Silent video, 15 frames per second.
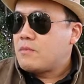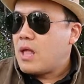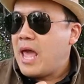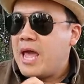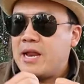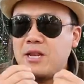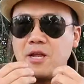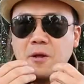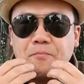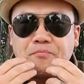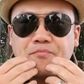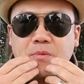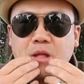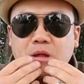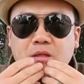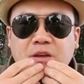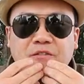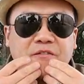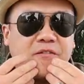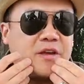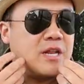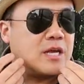and the
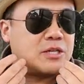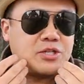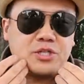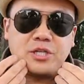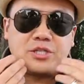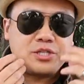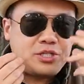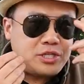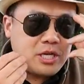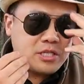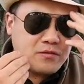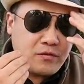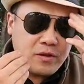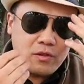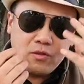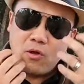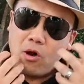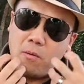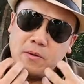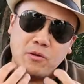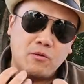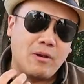finish is just
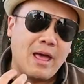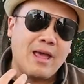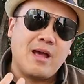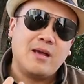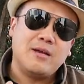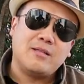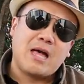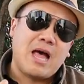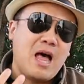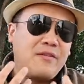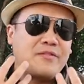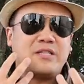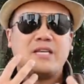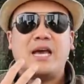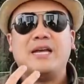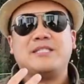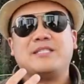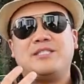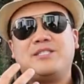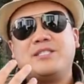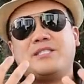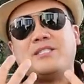phenomenal. Like the aftertaste
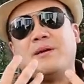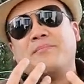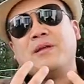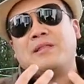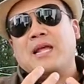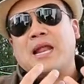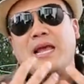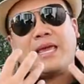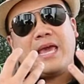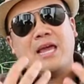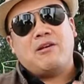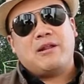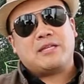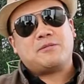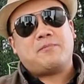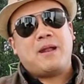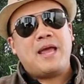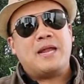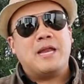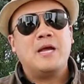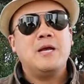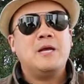is just something that I cannot
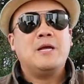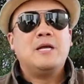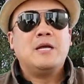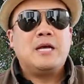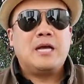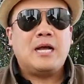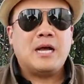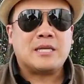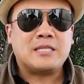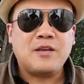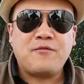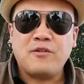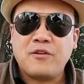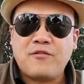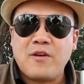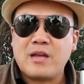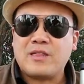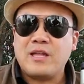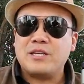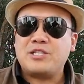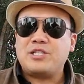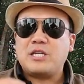explain, except for the fact
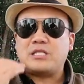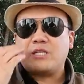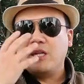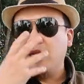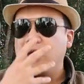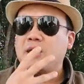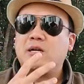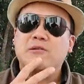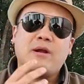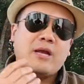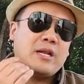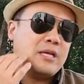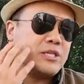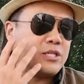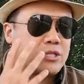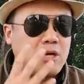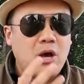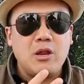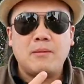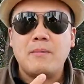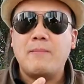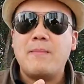that it's just lingering and it's just
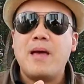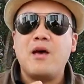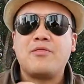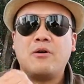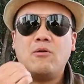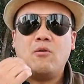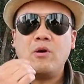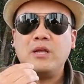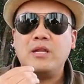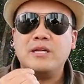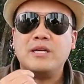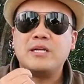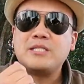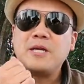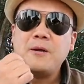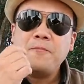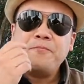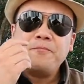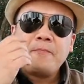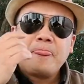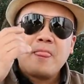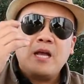coating my mouth, the oiliness,
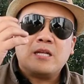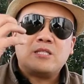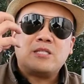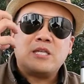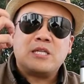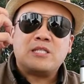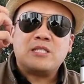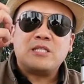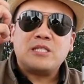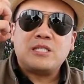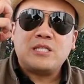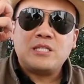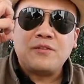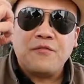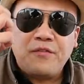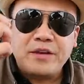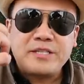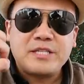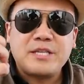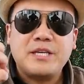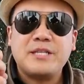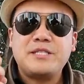it's, it's
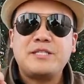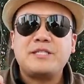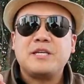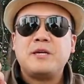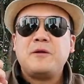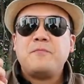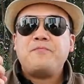viscous